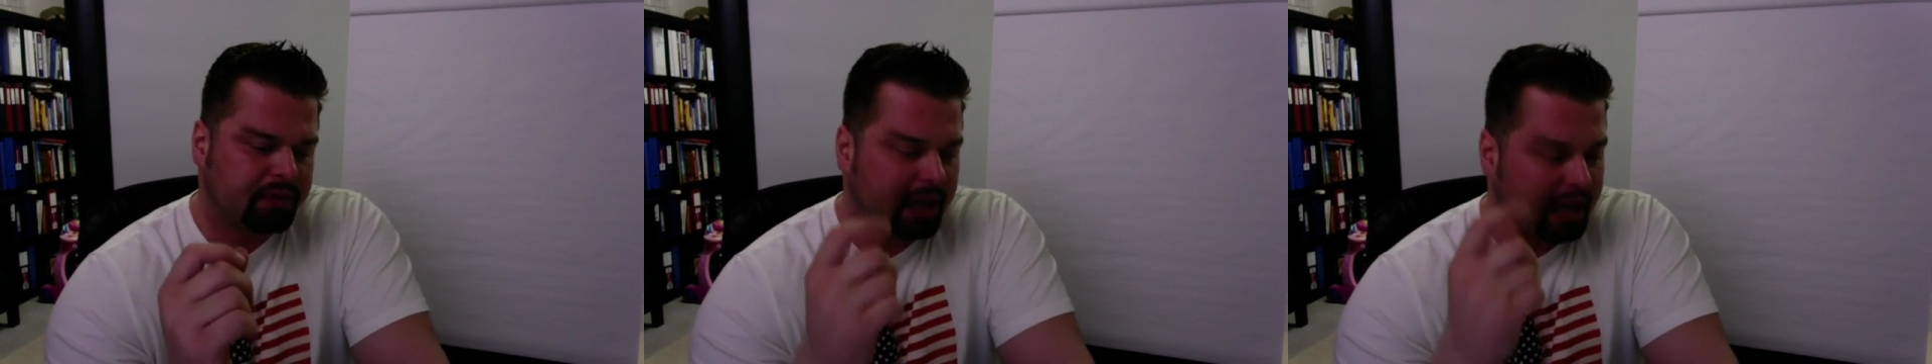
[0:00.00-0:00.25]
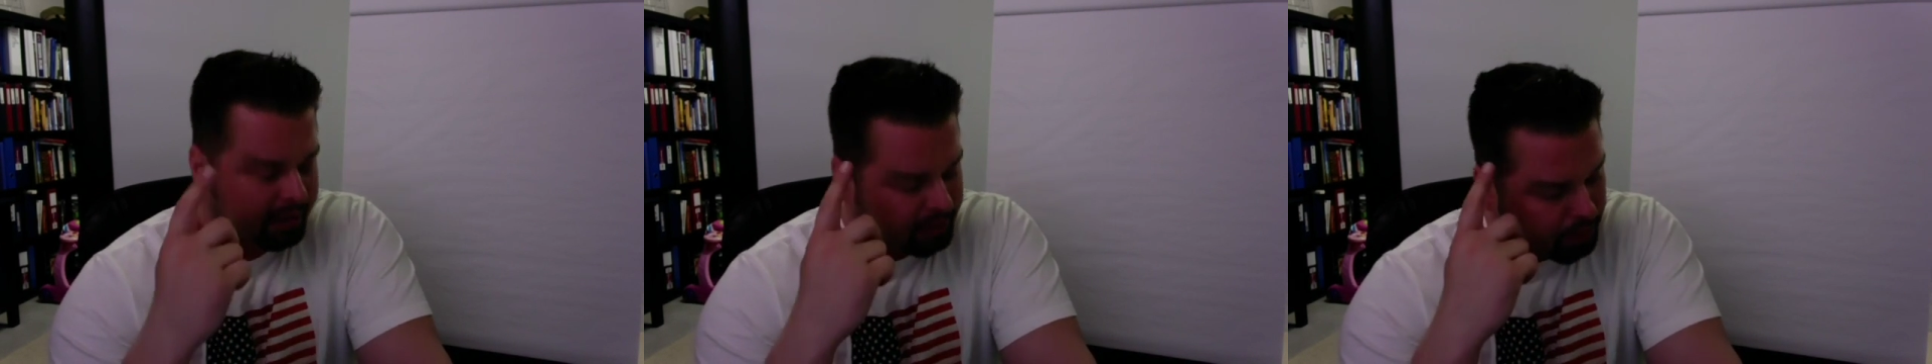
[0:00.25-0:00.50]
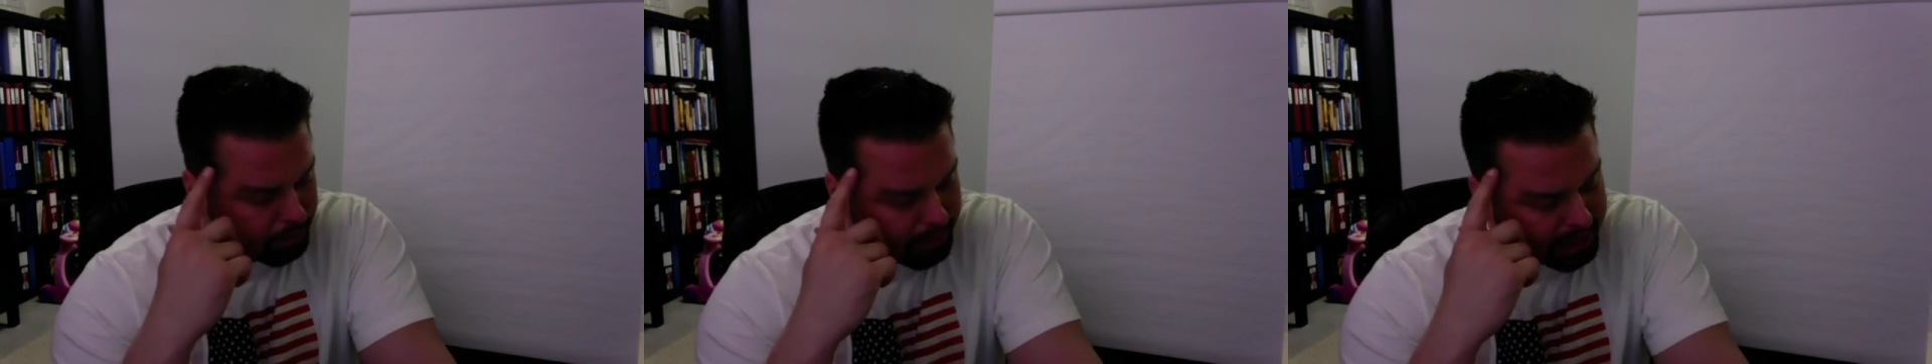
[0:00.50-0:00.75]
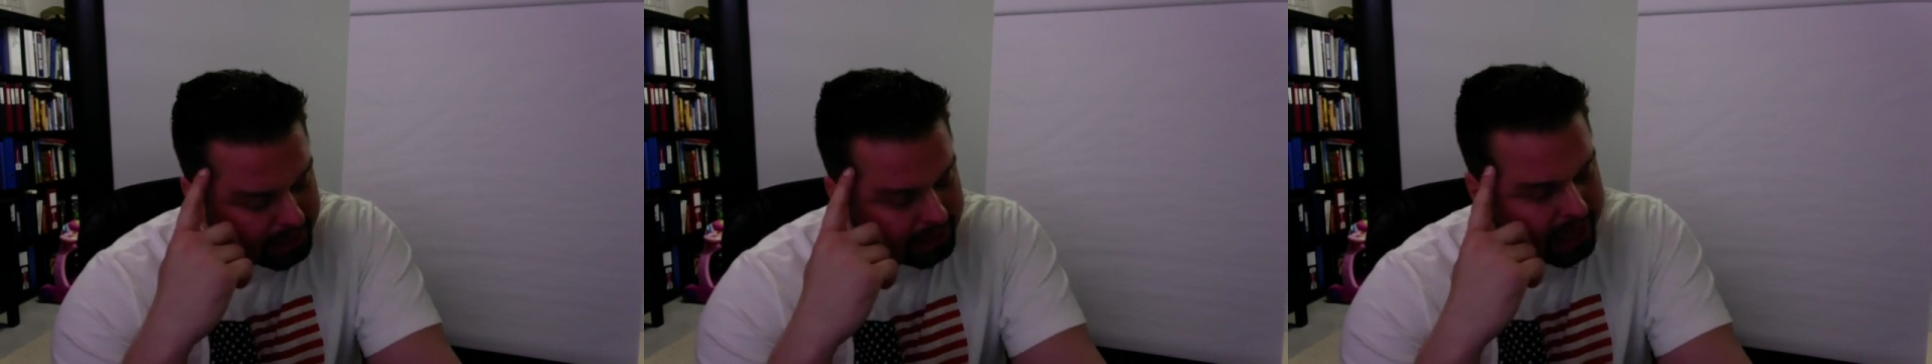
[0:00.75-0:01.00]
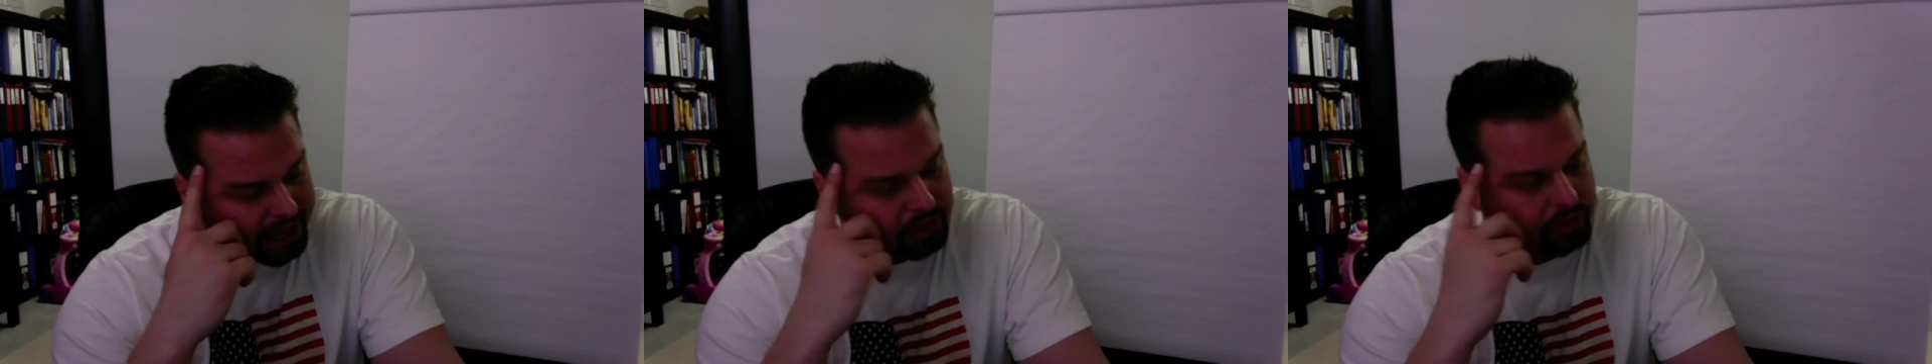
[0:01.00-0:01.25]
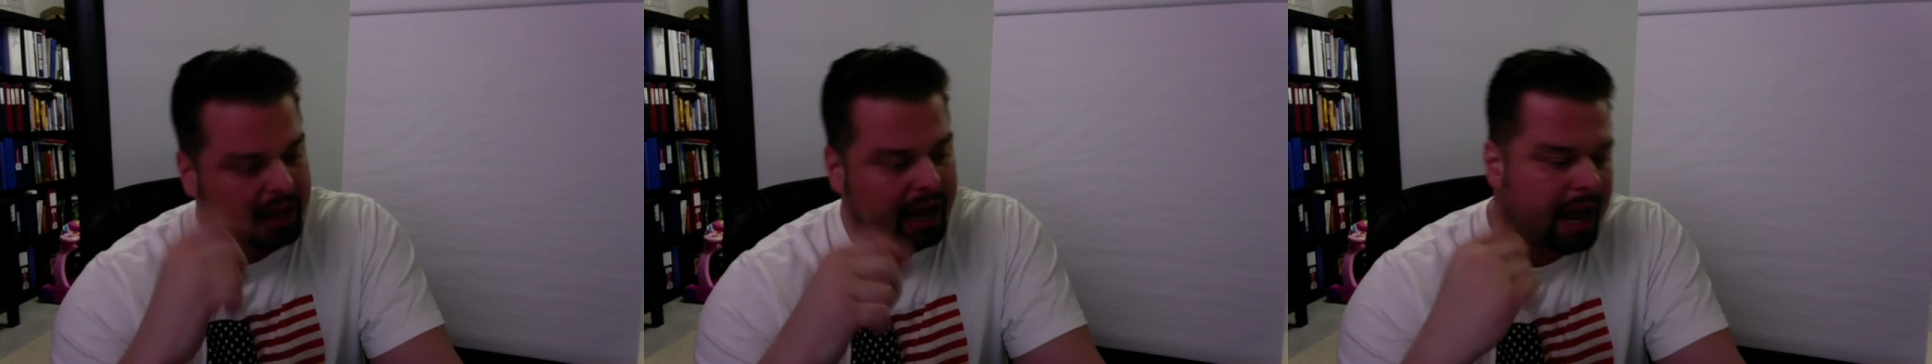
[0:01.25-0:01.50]
and your mental
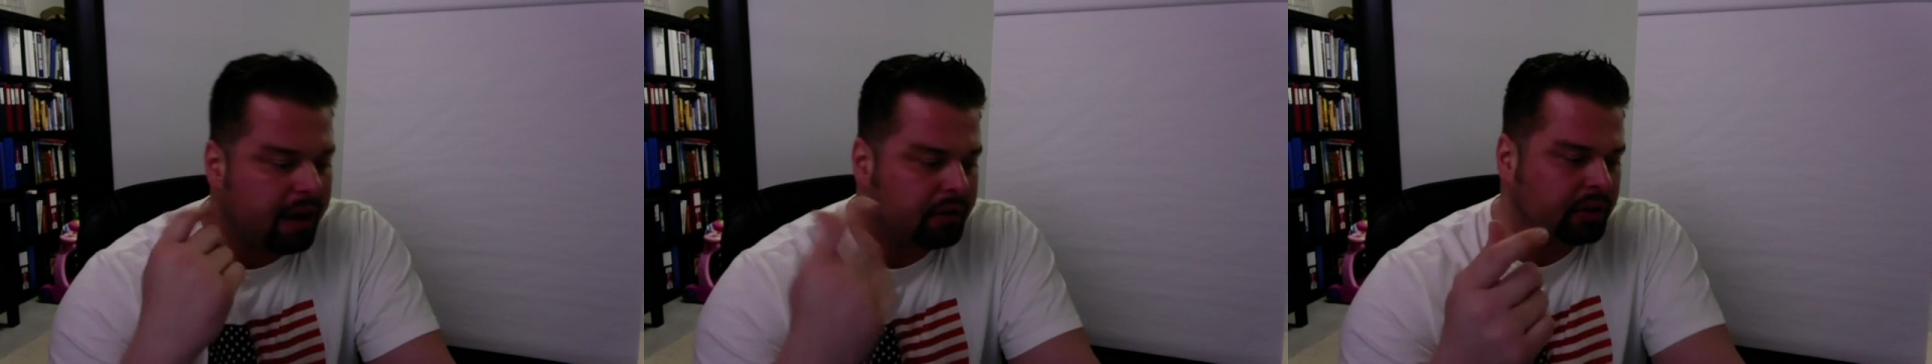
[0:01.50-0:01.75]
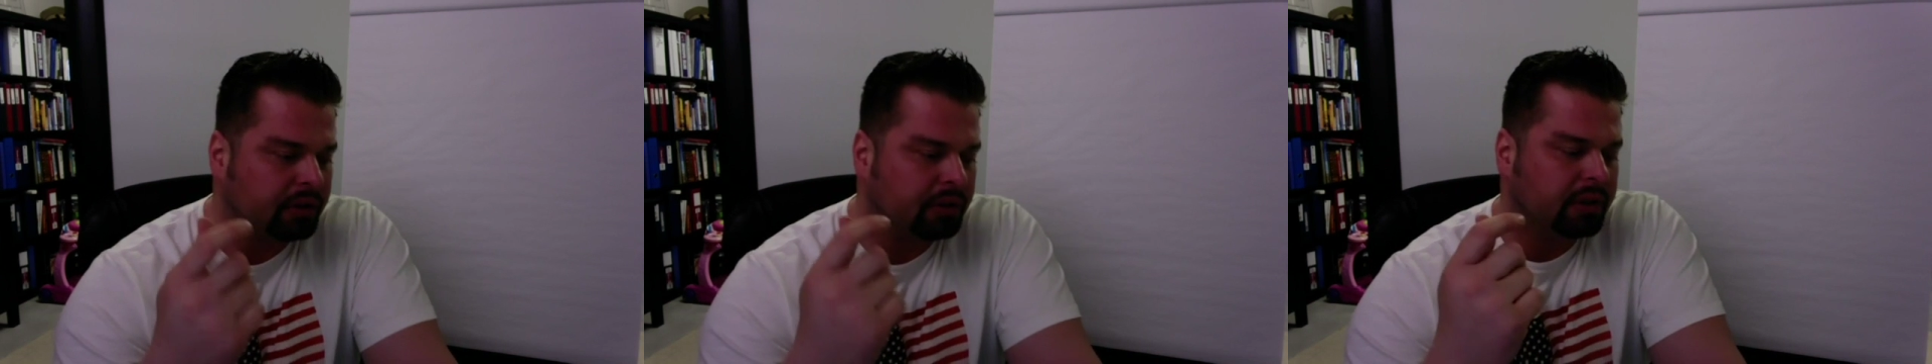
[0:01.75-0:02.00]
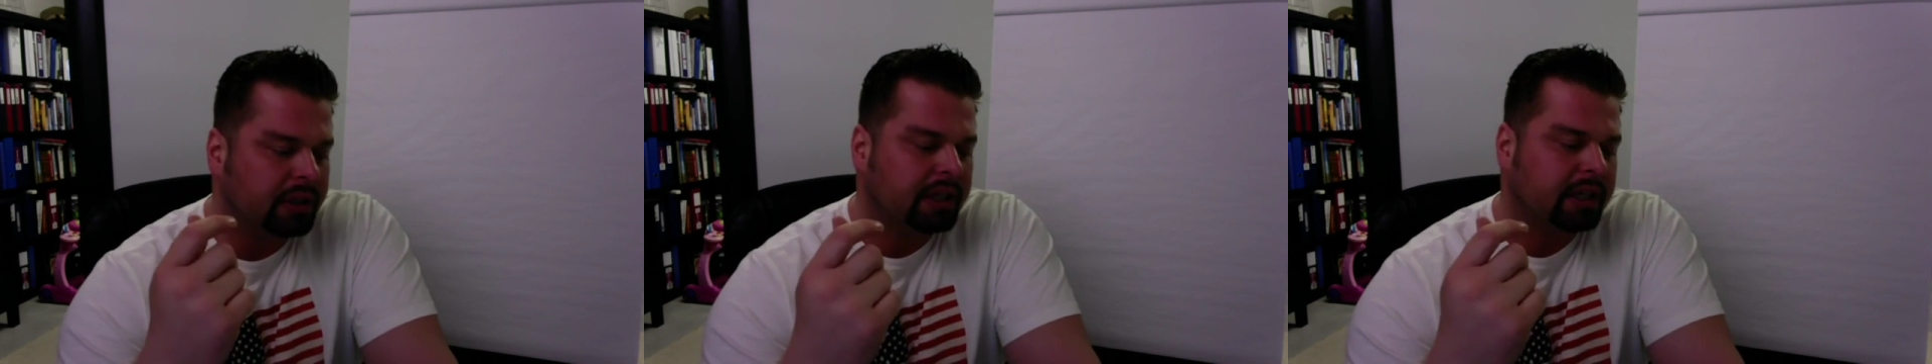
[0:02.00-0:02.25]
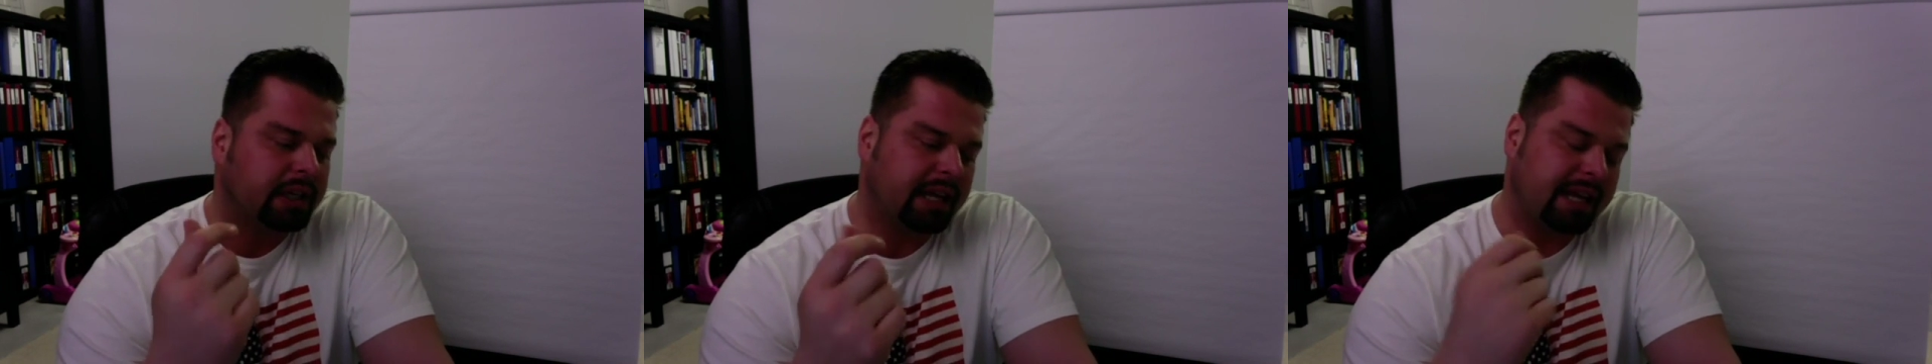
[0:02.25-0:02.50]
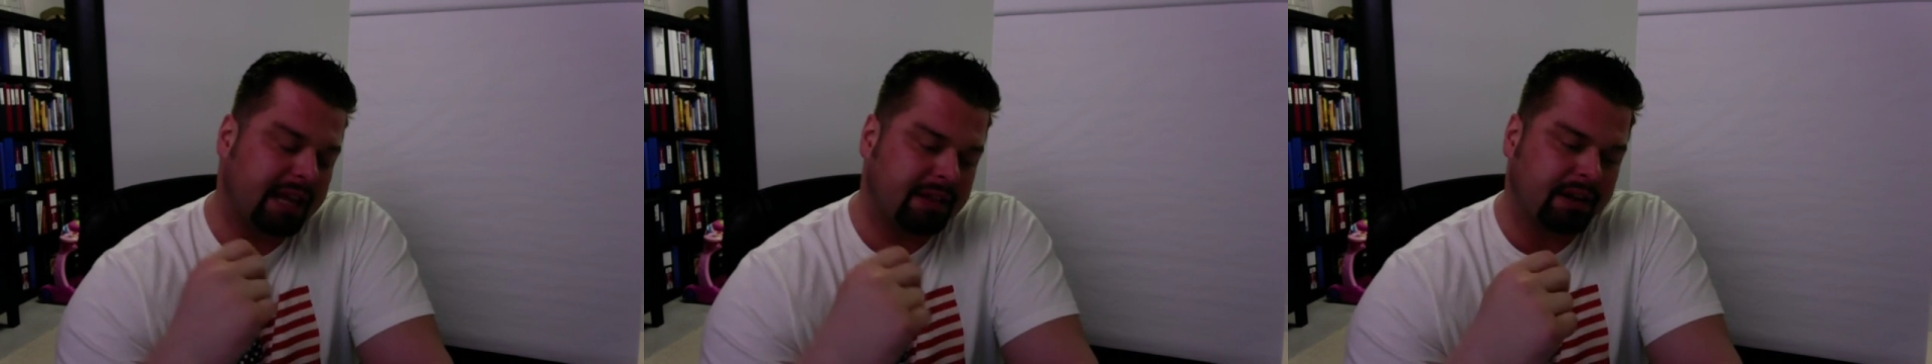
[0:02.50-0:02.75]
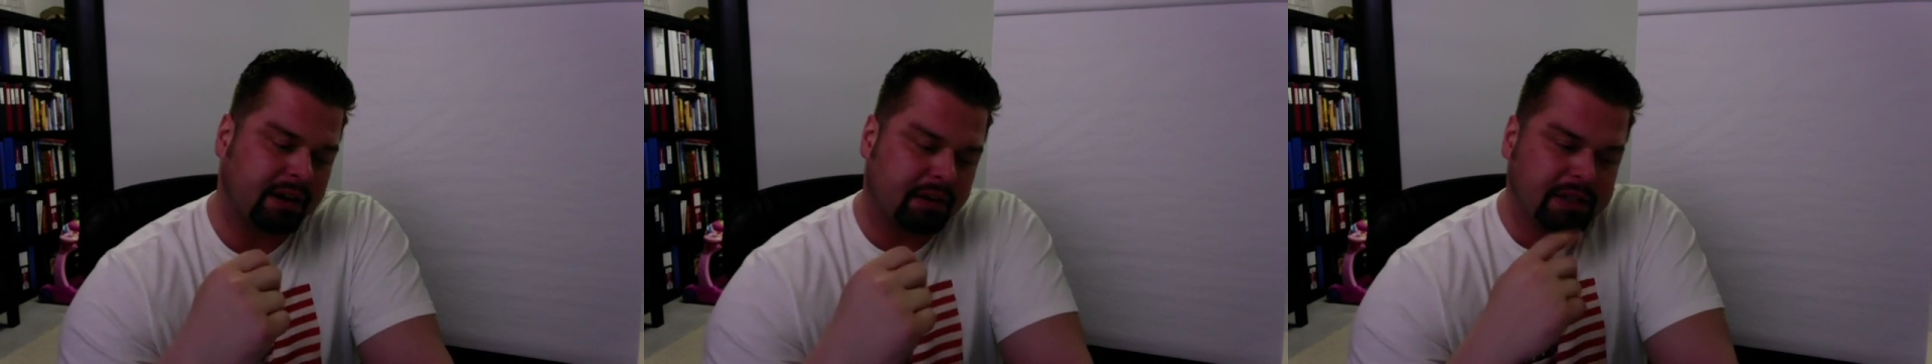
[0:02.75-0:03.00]
attitude, how you can get
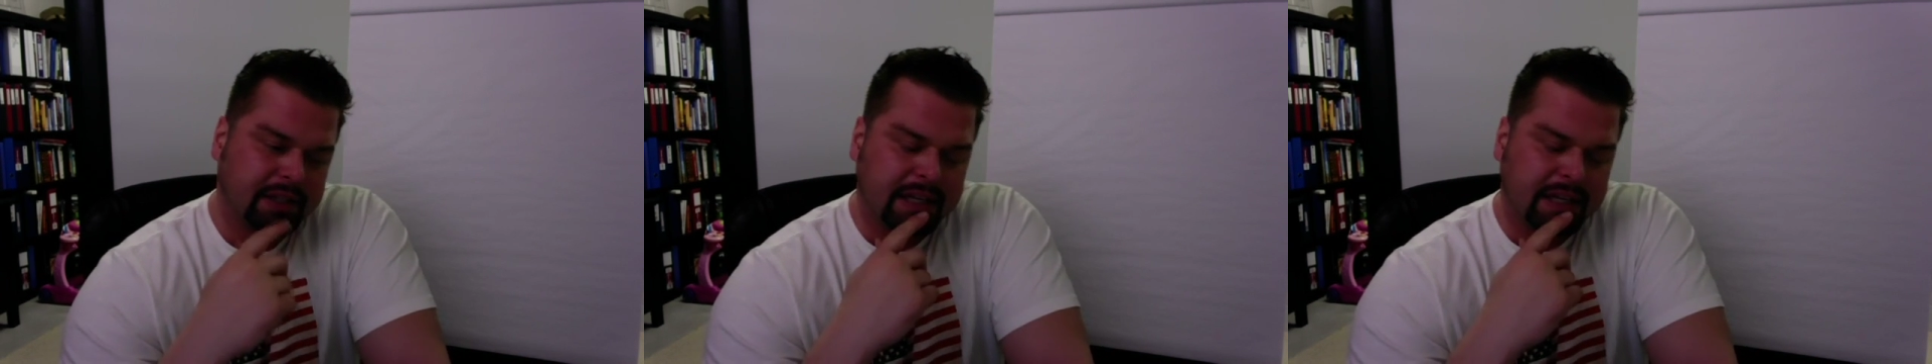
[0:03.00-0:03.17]
there.